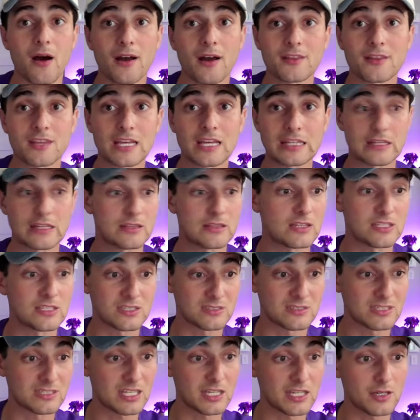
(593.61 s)
I think that this
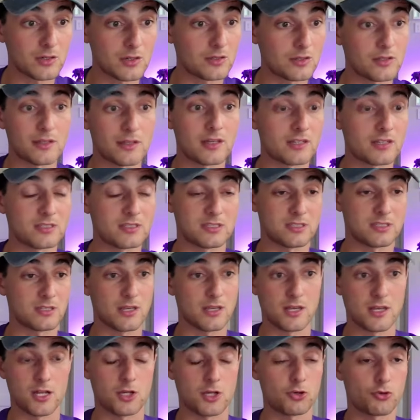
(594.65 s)
deal is
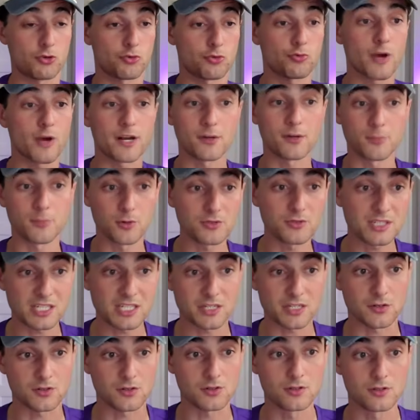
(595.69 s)
an incredible
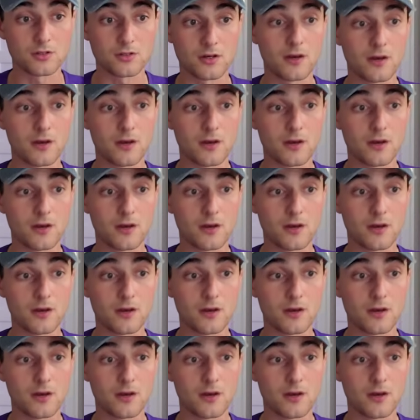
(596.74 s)
deal